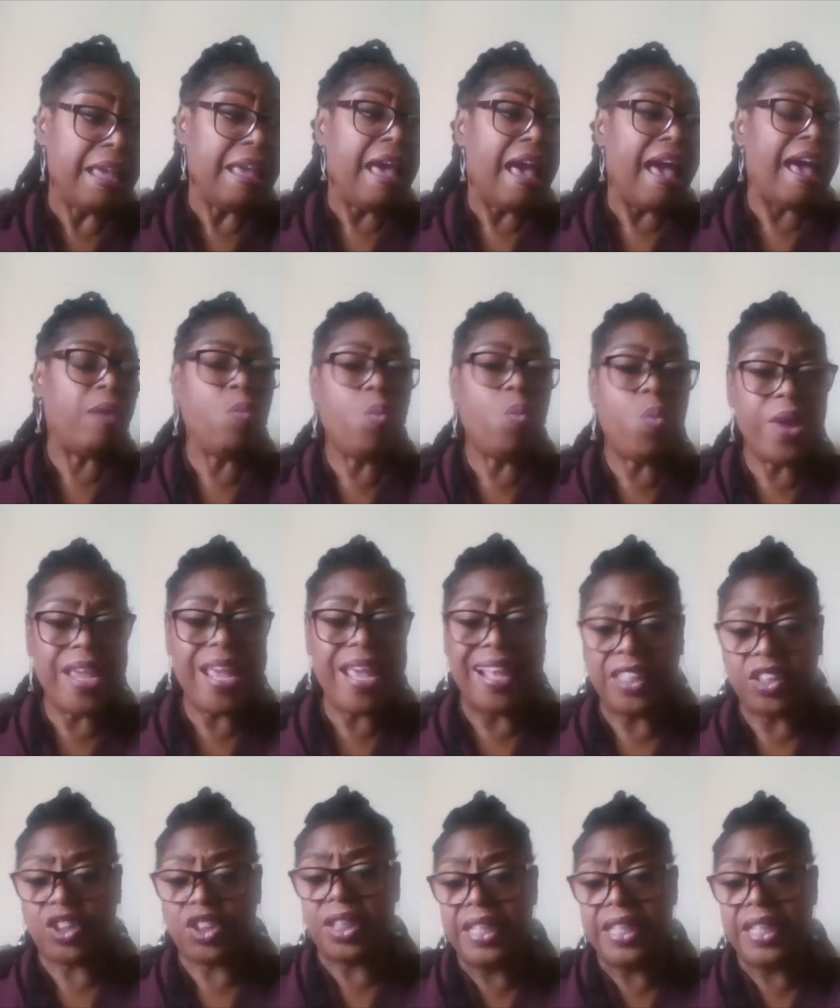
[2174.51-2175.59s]
And we
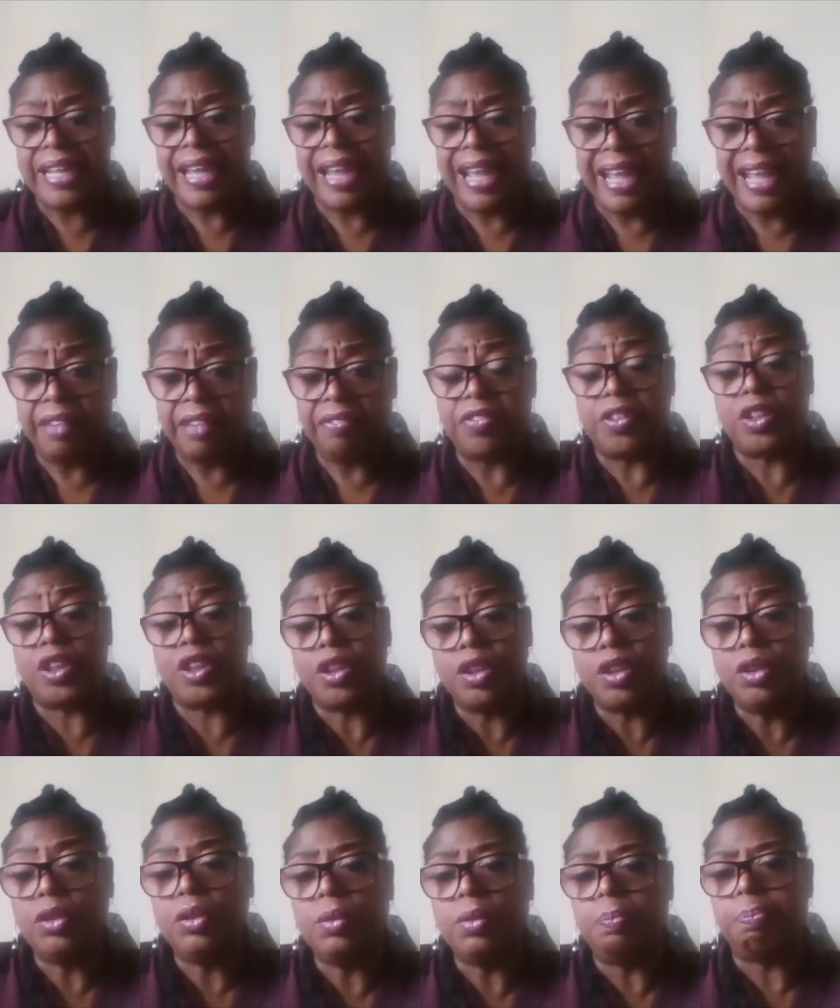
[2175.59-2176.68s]
actually have
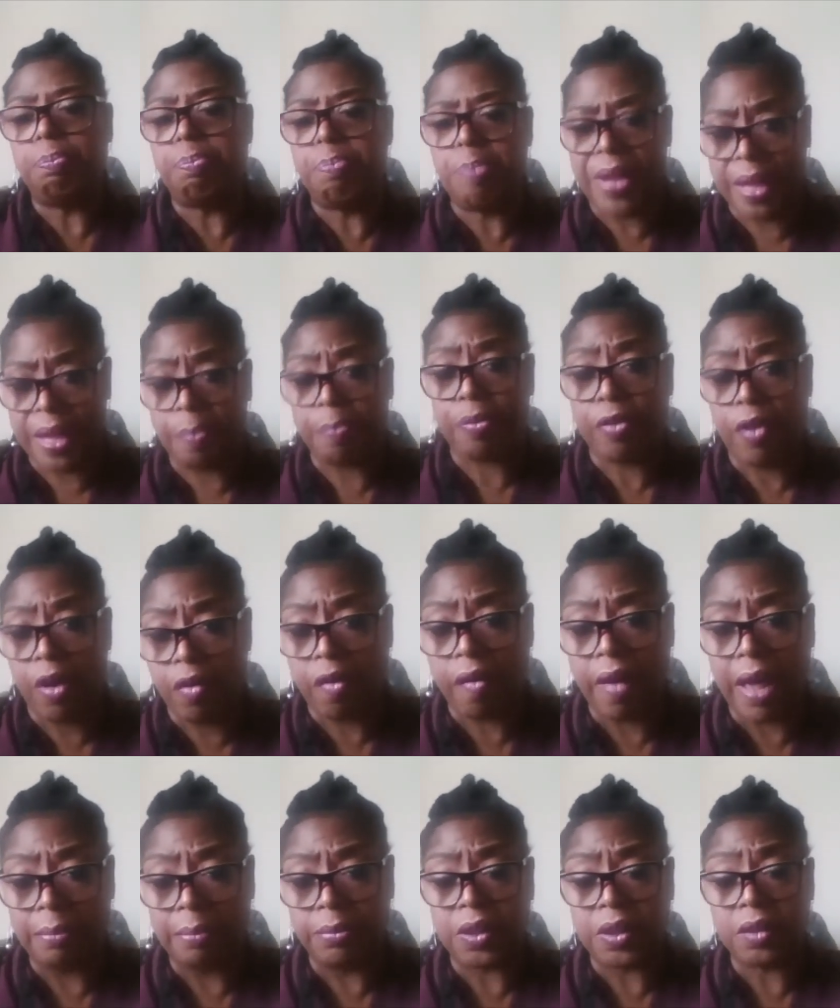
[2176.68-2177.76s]
two big
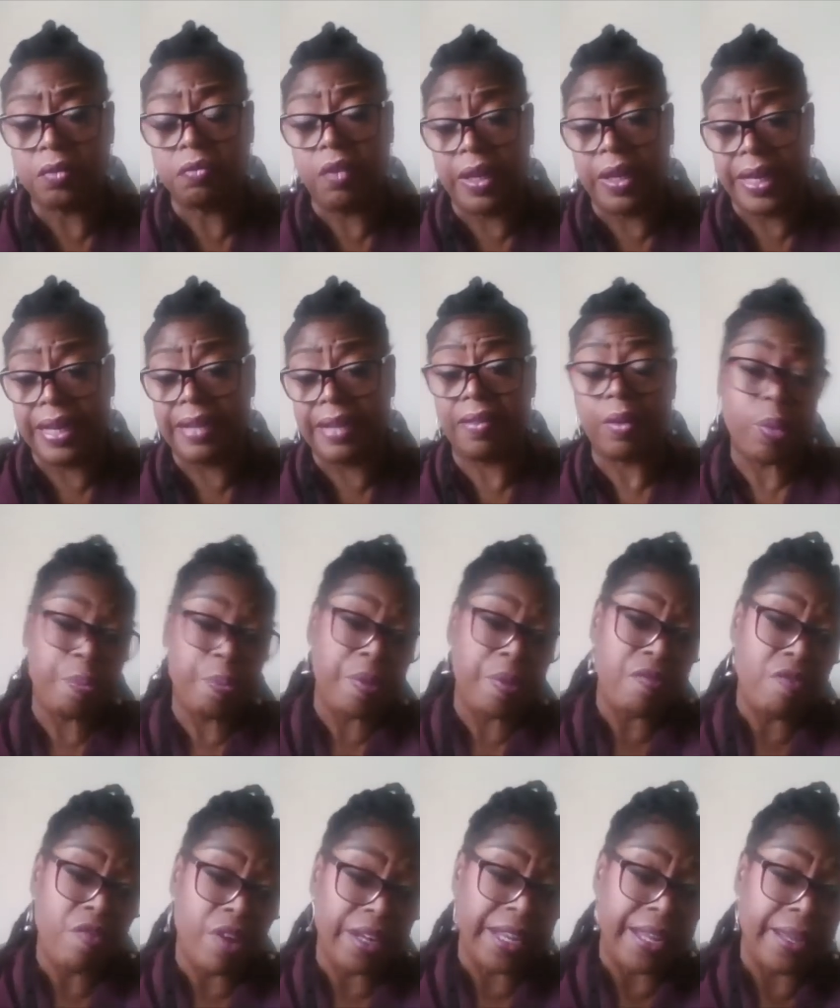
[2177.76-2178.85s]
programs running that we've been
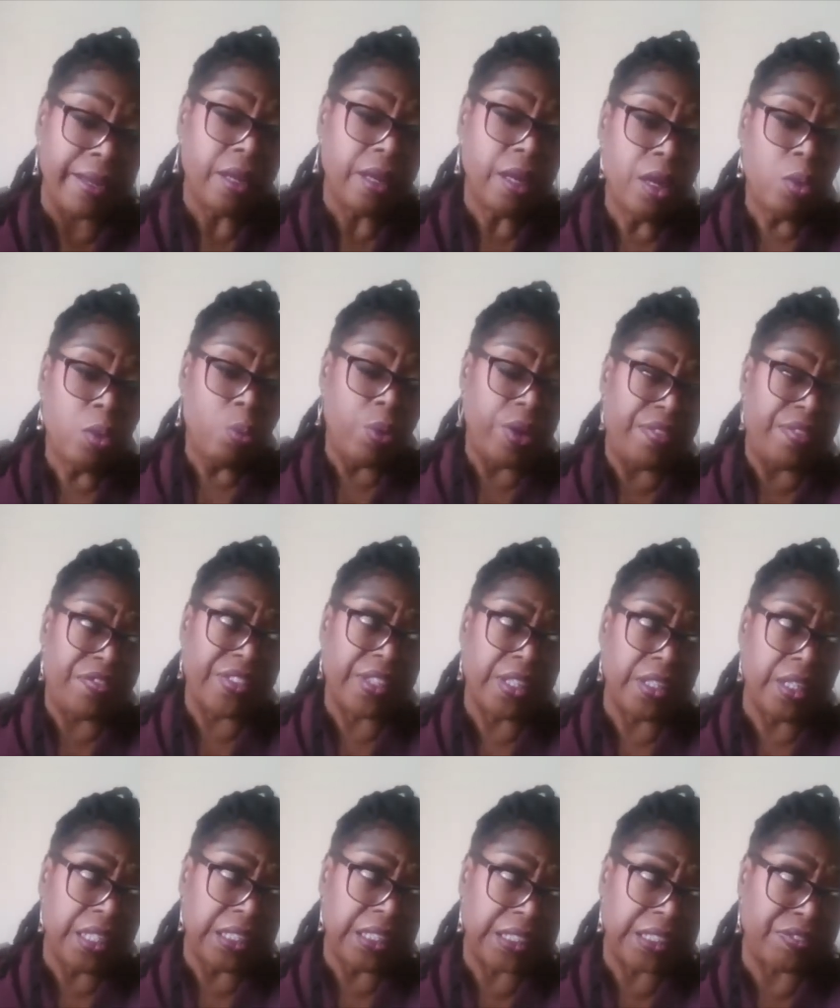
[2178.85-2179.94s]
running with for the
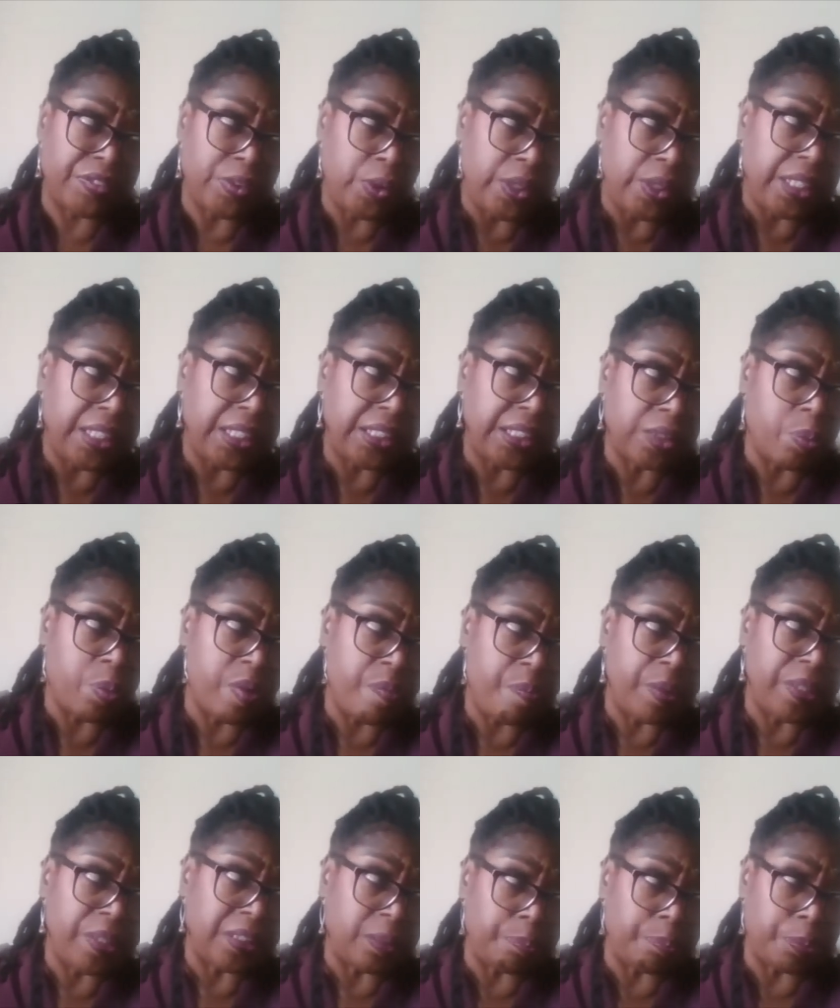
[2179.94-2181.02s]
last few years that we've been
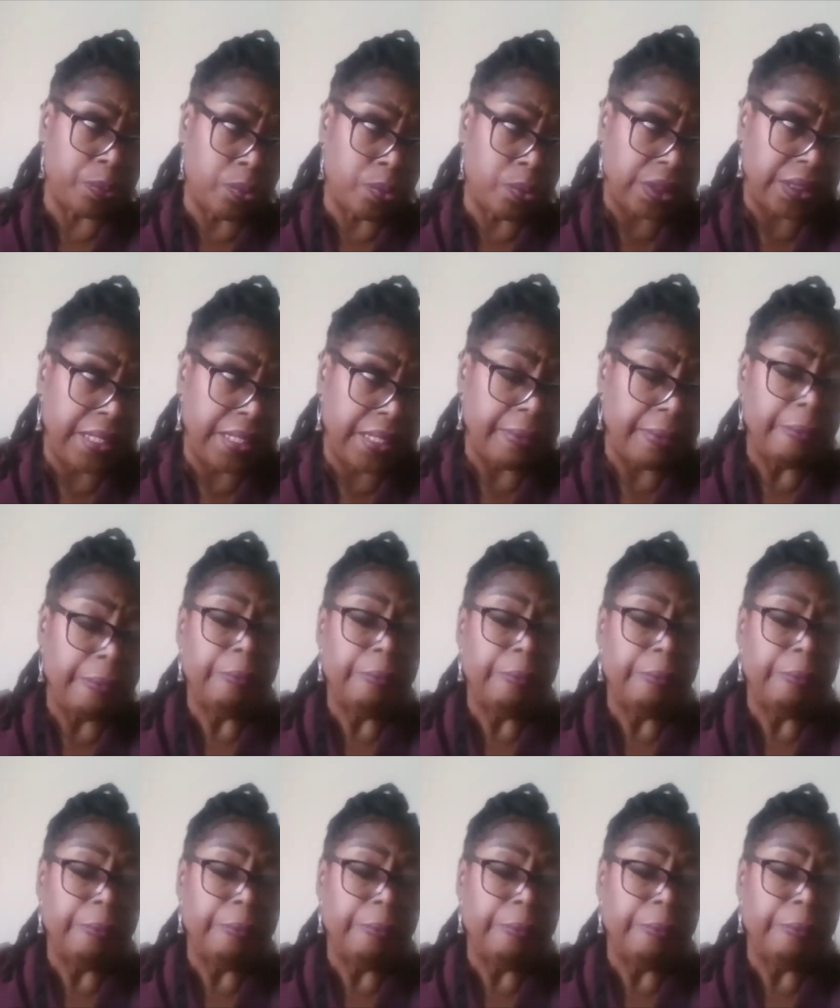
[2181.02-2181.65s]
supporting.